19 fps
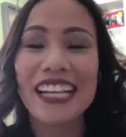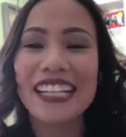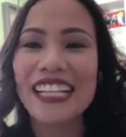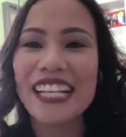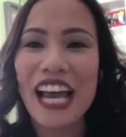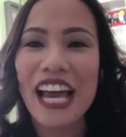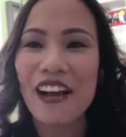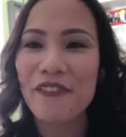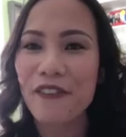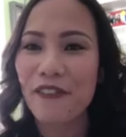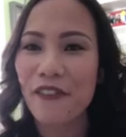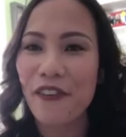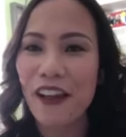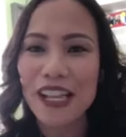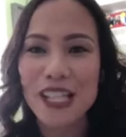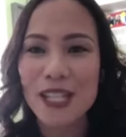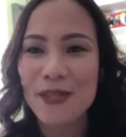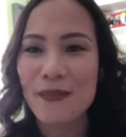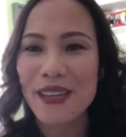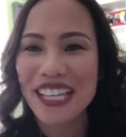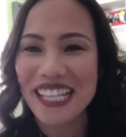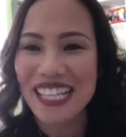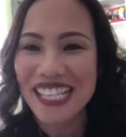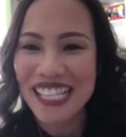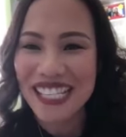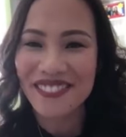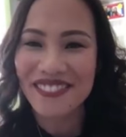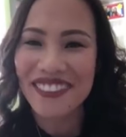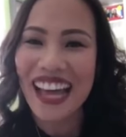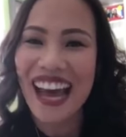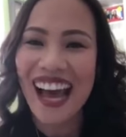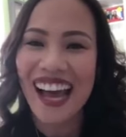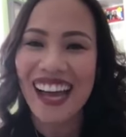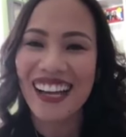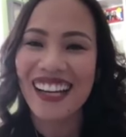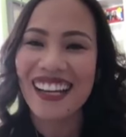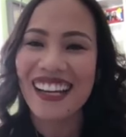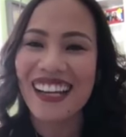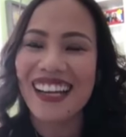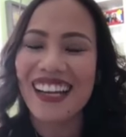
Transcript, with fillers: I didn't have friends because of that.